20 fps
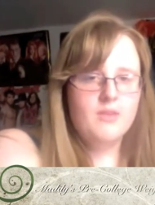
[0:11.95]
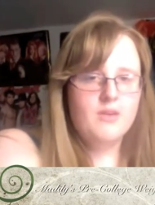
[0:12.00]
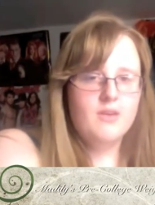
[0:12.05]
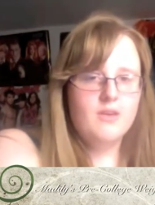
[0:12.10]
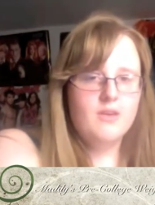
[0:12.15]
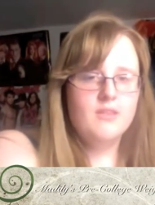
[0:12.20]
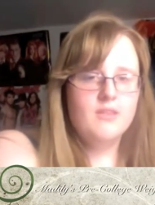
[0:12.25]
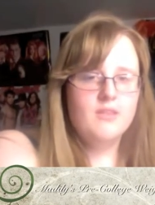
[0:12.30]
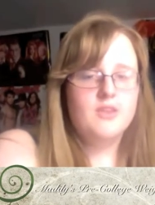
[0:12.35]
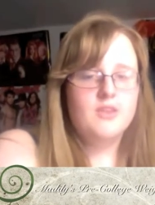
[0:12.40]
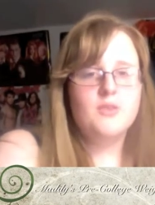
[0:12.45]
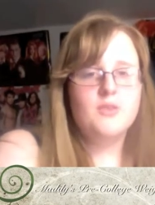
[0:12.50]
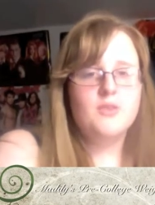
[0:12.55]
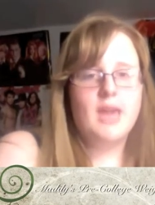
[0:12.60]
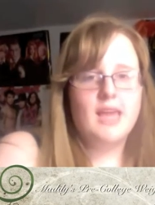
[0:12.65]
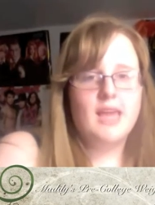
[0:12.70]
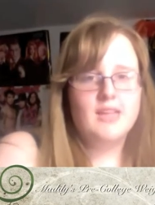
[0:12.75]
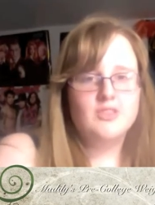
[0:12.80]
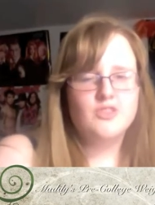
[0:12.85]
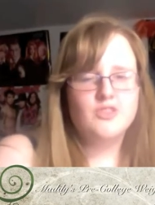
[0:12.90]
the new
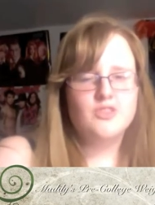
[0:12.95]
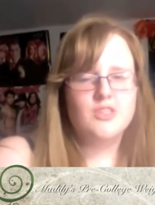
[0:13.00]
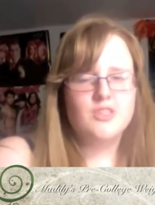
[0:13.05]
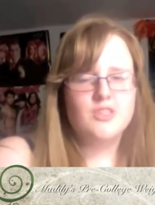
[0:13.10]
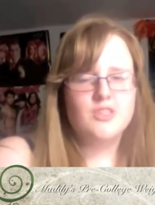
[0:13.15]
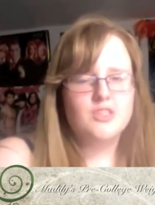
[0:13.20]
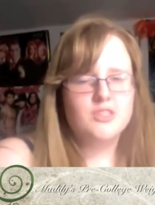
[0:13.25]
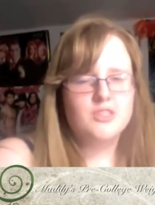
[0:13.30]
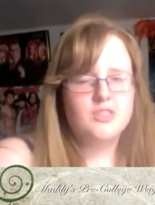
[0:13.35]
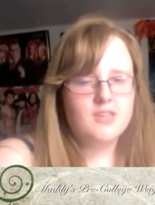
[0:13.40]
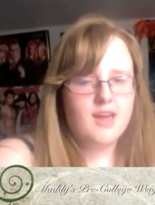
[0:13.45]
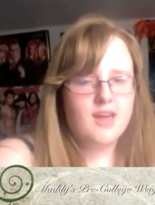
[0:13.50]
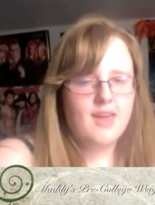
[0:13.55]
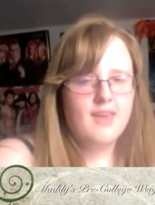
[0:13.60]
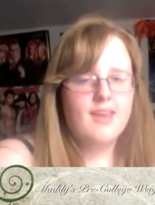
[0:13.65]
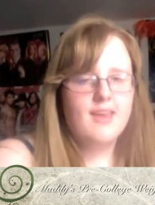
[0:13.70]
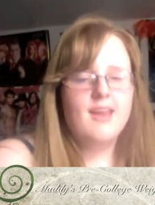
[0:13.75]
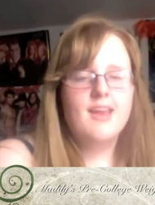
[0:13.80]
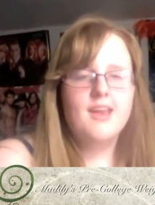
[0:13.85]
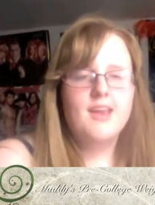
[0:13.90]
HCG diet.
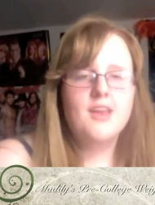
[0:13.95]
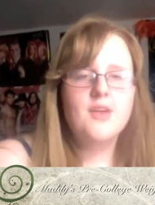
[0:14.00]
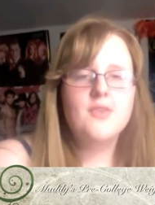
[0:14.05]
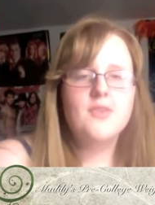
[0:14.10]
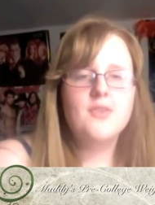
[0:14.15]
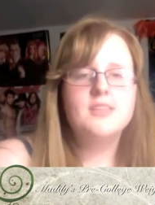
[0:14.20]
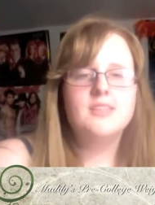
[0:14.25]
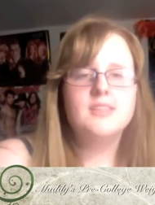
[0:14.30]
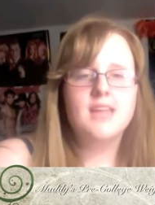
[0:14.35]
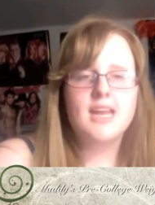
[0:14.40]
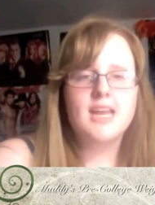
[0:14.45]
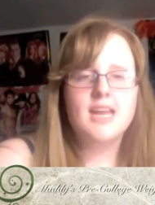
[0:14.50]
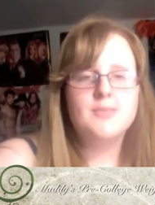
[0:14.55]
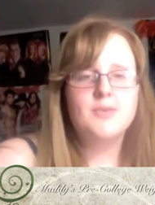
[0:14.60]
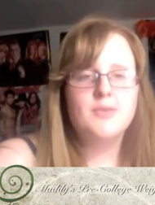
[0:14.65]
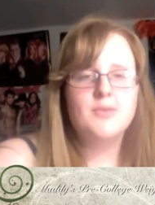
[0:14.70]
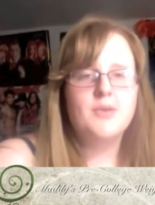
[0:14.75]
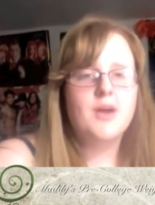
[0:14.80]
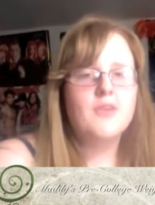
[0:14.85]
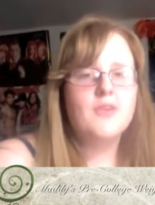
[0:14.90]
And I know this diet has
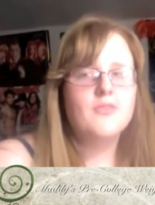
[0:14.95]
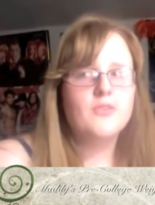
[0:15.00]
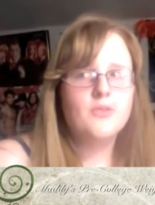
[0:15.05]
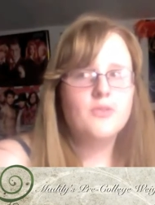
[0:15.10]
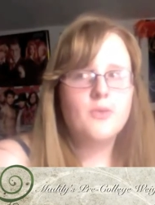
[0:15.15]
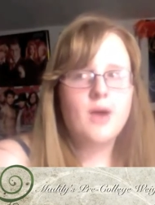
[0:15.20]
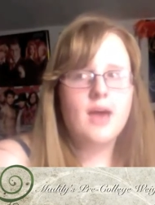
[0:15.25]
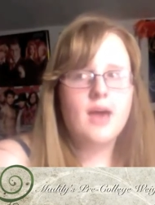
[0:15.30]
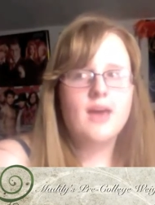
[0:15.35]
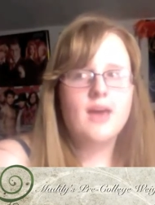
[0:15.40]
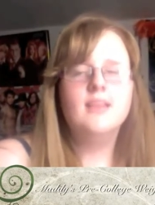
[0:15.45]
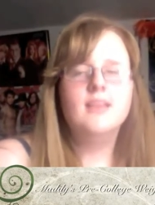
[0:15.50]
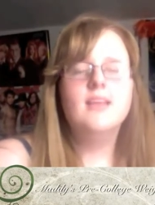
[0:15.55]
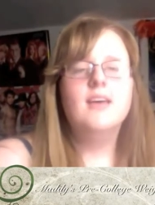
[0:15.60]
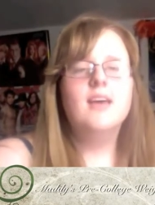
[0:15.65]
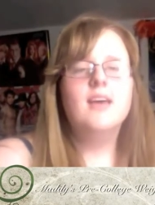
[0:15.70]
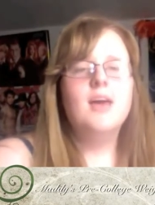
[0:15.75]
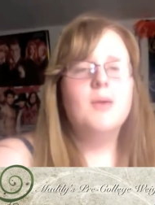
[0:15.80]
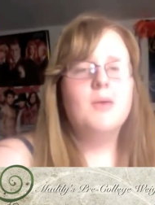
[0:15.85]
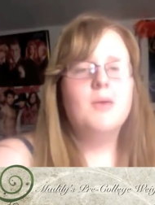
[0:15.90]
been around for a while,
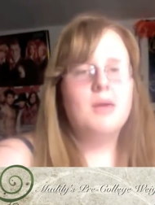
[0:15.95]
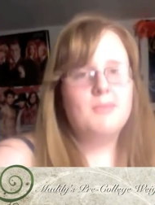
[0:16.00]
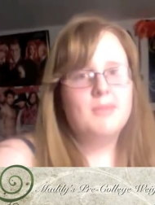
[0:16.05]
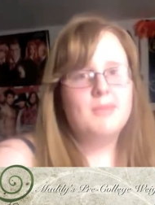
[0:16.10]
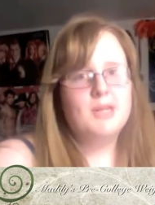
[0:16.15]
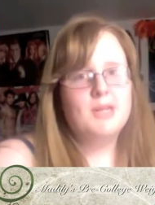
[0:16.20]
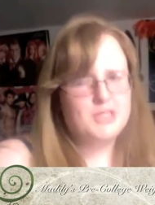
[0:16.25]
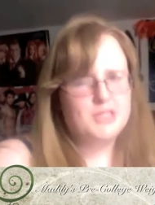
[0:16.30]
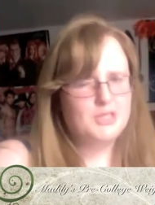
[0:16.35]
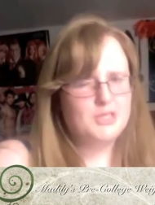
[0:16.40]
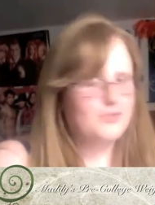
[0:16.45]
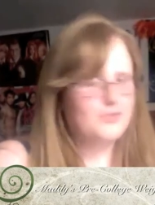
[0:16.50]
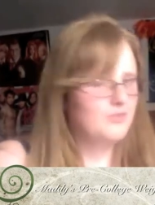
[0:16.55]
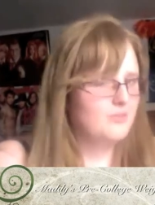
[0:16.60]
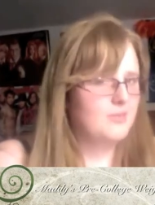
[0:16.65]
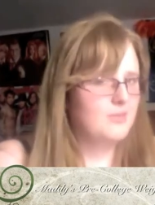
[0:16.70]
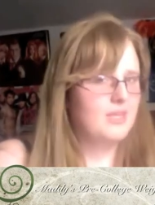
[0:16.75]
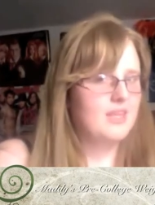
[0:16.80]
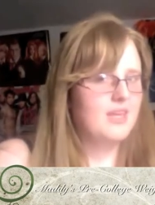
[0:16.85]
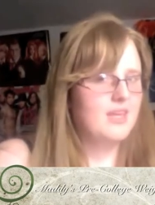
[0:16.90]
but I meant new for
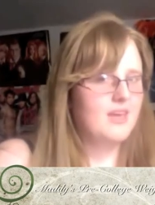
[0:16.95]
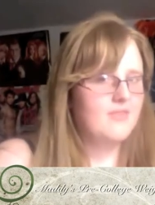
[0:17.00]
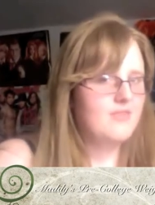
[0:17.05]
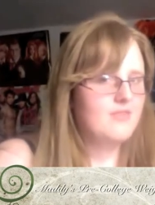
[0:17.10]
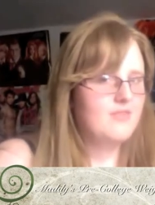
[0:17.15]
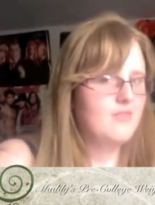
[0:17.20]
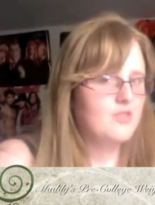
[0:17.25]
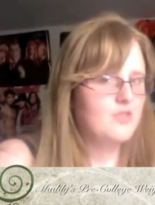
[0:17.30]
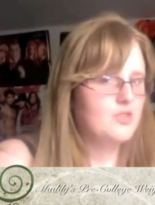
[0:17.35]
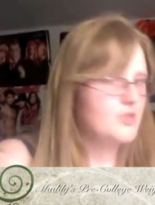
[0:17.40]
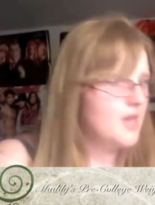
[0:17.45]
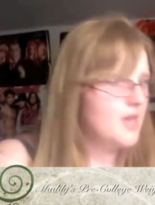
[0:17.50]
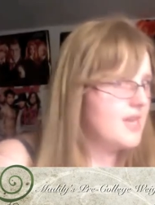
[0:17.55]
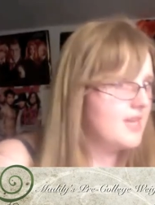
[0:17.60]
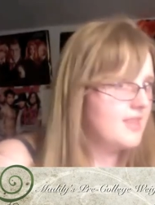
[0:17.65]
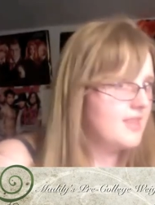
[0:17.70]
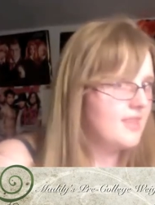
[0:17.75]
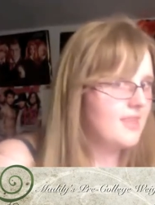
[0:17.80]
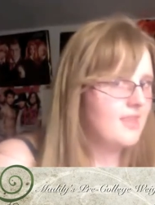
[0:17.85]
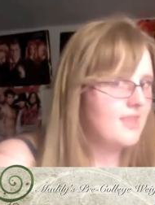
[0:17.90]
me. Like, I've never tried
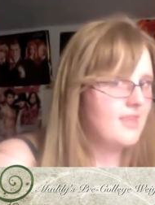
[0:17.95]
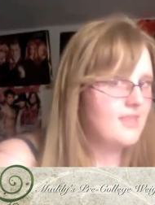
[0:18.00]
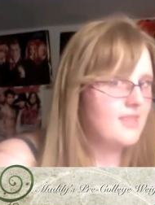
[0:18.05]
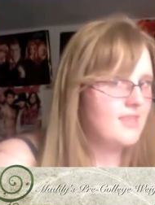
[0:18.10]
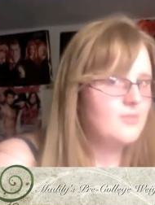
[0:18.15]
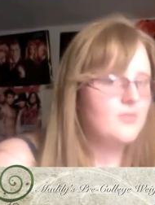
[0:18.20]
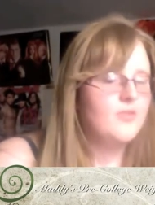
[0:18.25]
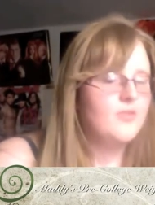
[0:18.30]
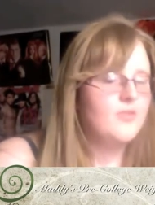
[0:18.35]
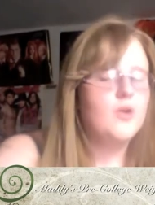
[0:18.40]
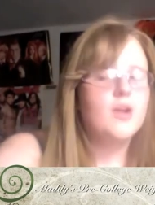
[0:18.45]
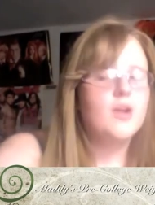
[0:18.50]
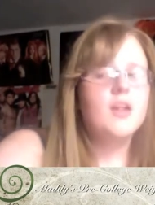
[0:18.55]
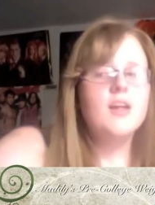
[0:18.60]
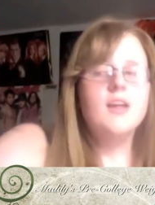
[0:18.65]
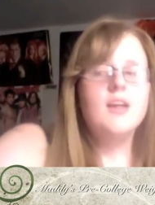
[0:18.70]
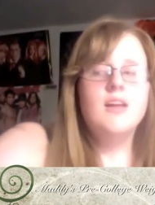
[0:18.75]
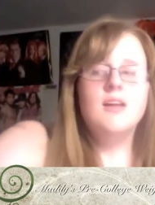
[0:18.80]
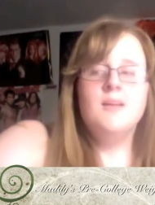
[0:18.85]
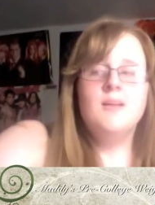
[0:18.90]
anything like this before.
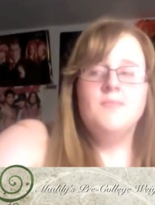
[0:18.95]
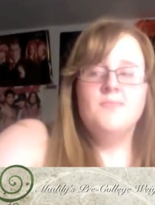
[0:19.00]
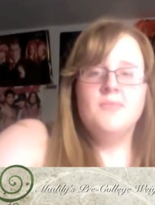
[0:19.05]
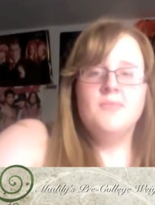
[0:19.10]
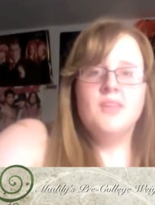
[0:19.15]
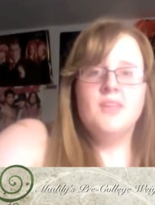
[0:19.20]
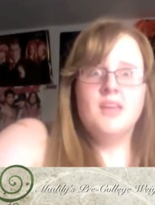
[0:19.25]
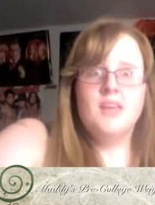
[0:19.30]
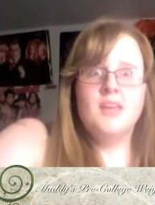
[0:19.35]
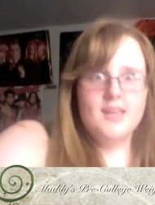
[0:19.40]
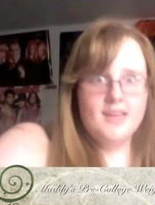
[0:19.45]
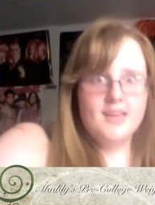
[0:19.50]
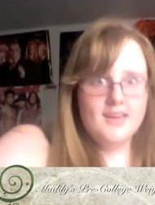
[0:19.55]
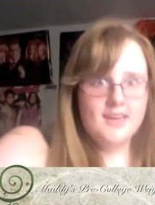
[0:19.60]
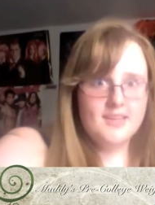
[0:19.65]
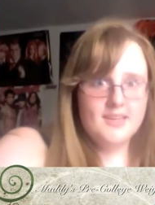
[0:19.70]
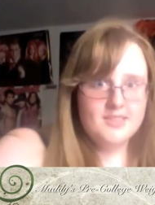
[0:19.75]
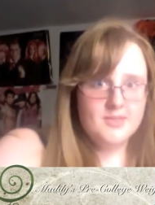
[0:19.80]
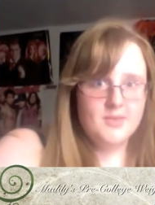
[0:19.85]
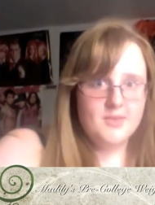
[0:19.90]

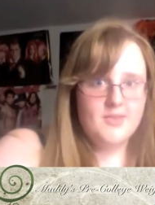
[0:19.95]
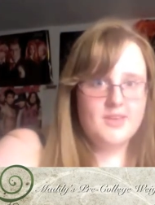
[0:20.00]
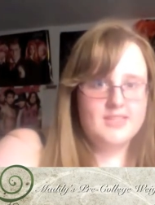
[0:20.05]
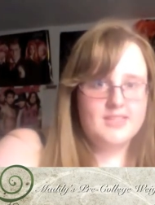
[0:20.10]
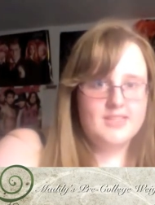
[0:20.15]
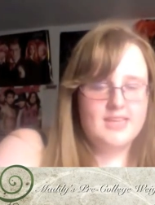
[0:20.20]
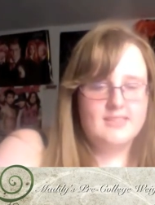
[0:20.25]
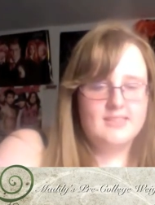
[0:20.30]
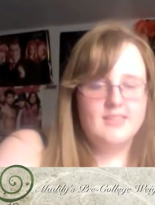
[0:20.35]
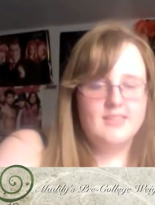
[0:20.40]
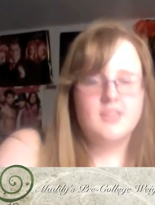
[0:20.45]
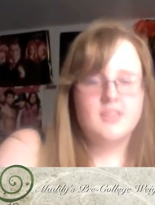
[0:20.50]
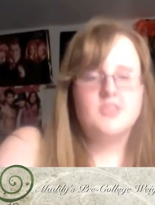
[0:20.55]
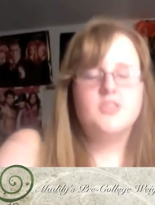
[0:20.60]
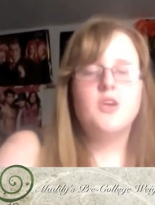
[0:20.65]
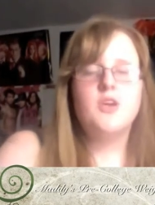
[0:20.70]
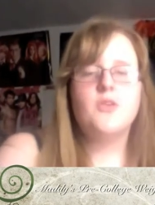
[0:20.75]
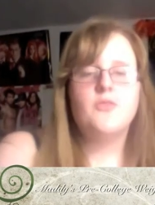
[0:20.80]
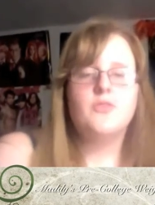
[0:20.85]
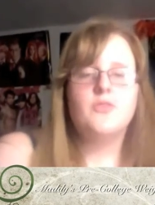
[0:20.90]
It's gonna be fantastic.
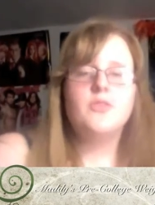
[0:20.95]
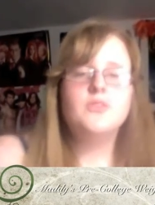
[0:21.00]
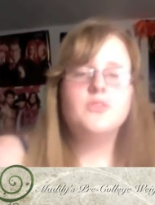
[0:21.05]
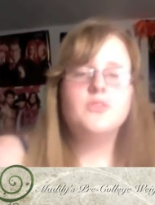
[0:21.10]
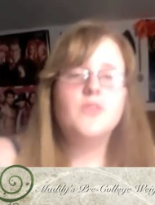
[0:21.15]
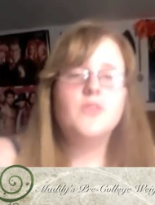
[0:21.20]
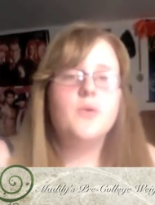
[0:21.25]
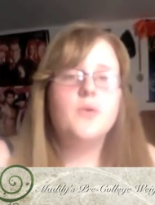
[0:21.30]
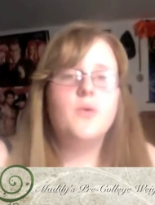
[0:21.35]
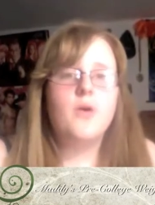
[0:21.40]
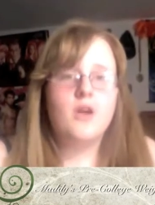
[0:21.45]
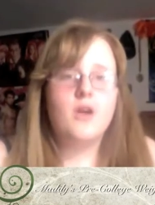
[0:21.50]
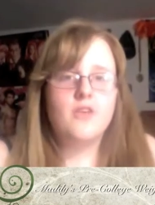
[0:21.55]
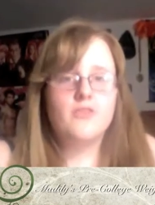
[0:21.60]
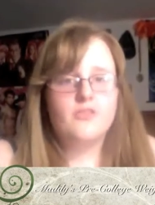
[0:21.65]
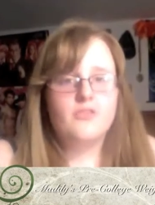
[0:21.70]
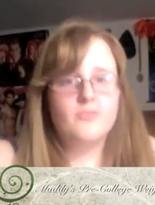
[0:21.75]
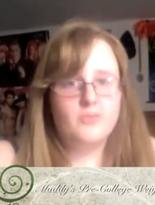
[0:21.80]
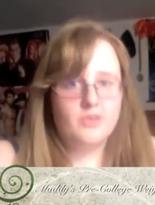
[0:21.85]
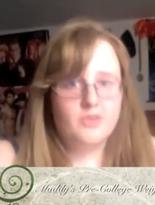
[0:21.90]
So, for those of you who
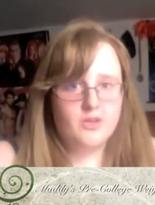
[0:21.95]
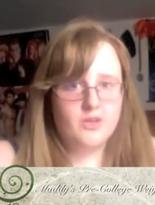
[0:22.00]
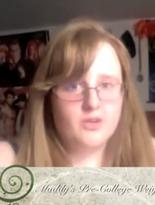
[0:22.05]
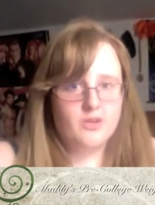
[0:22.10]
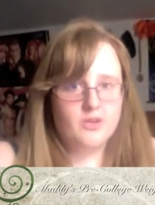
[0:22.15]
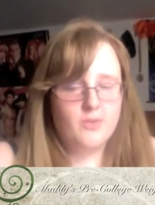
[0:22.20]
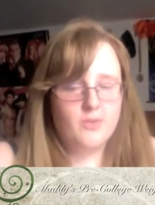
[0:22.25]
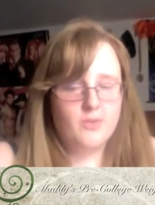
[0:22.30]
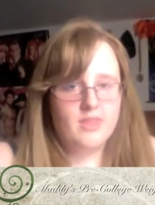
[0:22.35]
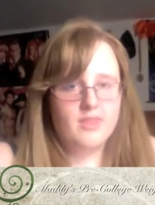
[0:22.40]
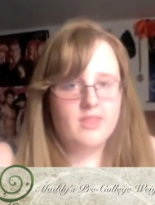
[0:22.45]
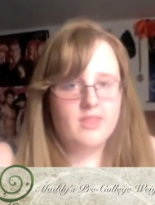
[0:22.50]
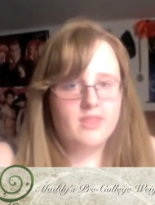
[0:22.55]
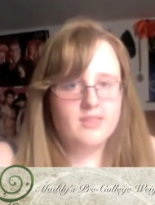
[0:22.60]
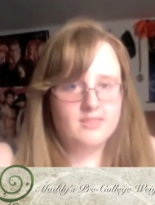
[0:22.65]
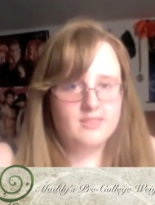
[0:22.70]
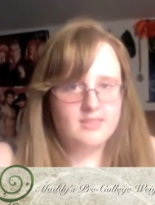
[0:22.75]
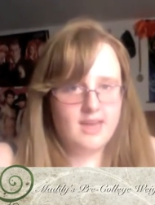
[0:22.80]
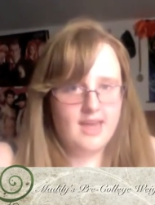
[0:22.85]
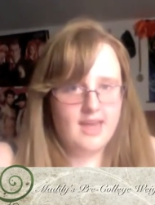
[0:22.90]
aren't familiar with
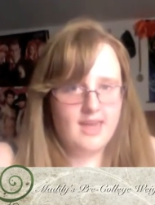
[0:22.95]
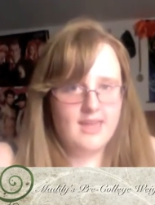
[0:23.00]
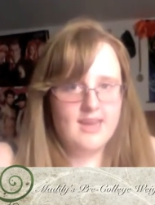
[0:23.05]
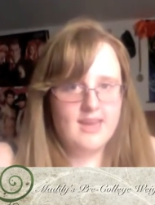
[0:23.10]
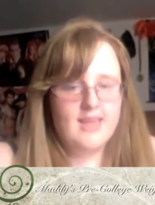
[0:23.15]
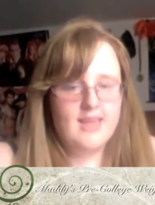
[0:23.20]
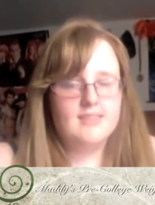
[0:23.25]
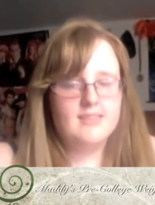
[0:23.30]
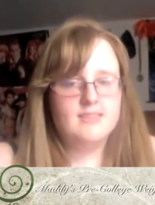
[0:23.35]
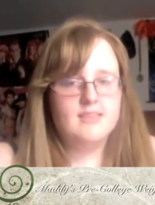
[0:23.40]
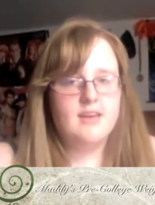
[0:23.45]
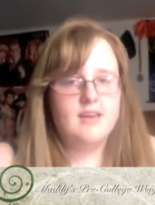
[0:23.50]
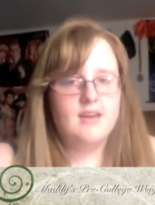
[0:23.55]
this diet, it's